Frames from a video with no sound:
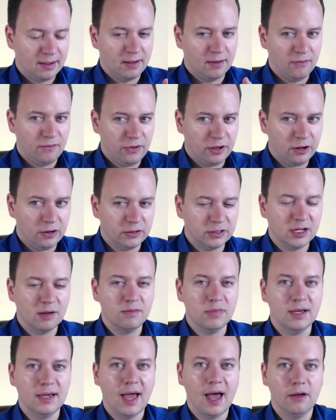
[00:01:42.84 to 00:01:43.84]
figures
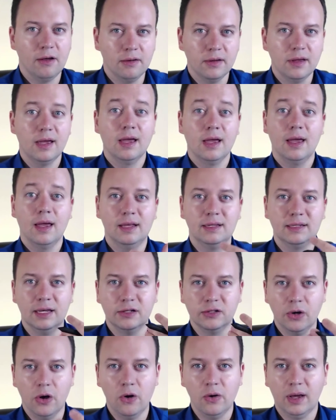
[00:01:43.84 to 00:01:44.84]
something out, and
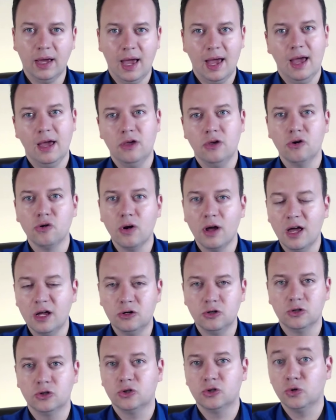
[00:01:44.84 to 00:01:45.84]
says, okay, your age
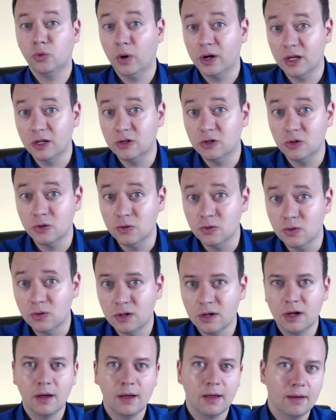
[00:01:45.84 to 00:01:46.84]
is 22,
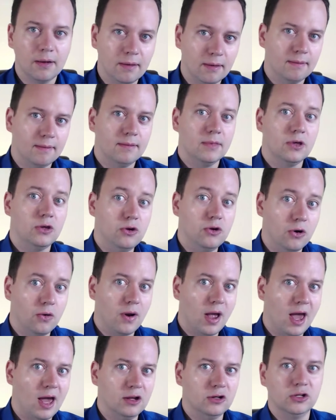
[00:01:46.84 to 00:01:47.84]
your
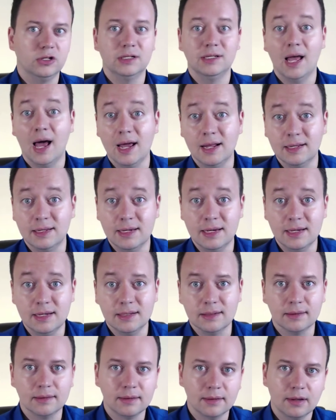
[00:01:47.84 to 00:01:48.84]
age is 19,
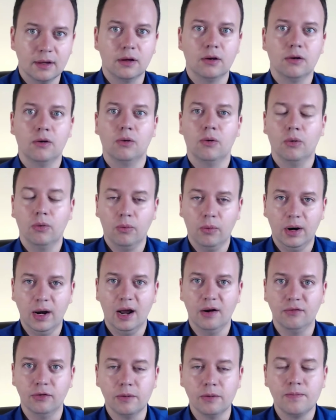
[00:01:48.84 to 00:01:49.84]
or
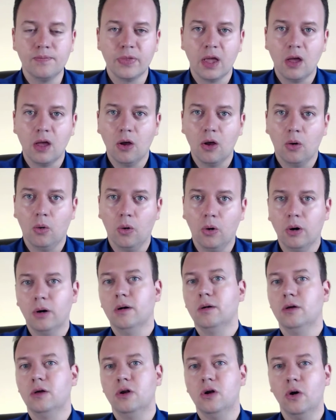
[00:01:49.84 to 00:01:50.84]
whatever.
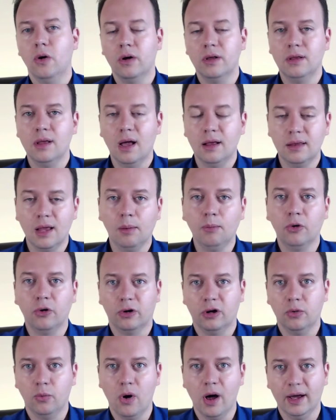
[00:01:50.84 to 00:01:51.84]
Or, you know, a number
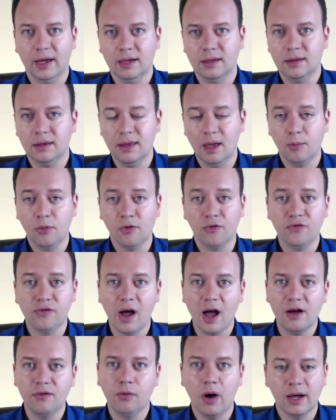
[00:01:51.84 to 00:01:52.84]
could walk in. Number
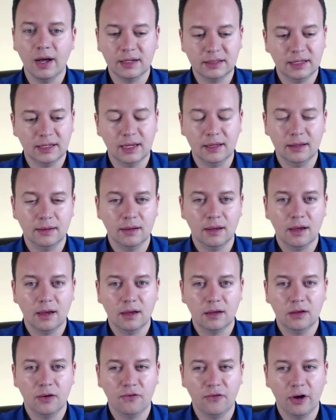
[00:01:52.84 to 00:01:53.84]
5 walks in,
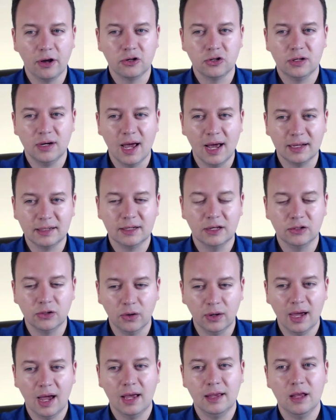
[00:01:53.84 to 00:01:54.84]
the function x says,
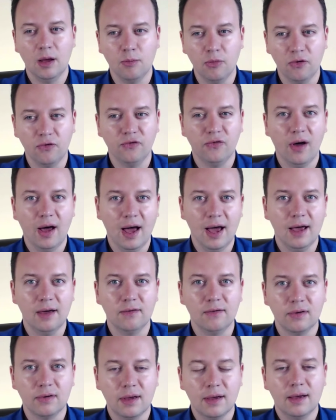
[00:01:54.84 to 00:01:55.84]
okay, number
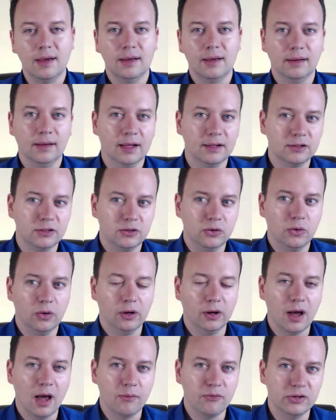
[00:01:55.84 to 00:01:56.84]
5. Let's do a
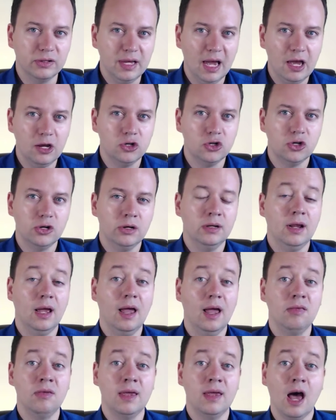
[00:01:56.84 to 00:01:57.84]
computation,
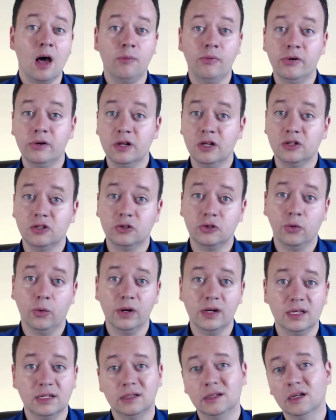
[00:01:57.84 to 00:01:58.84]
and the output is
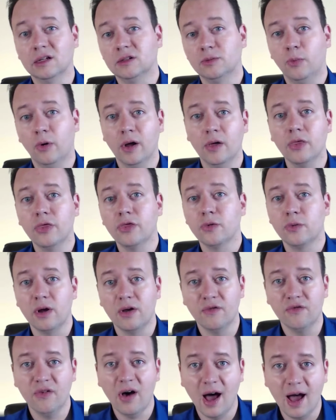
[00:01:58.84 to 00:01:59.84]

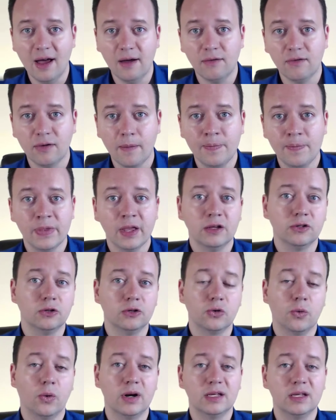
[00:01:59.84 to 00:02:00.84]
26.35. So
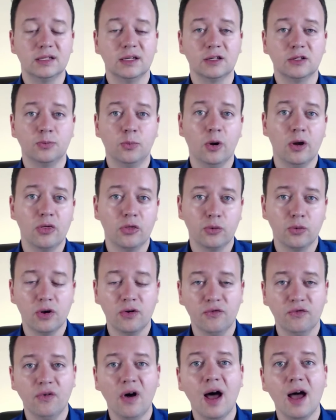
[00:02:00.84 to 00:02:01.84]

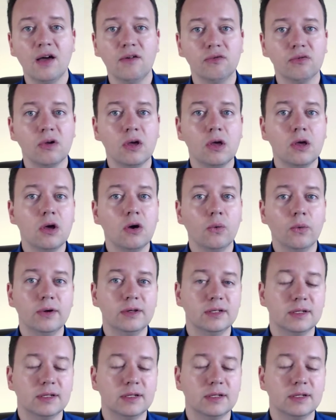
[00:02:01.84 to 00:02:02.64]
26.35 was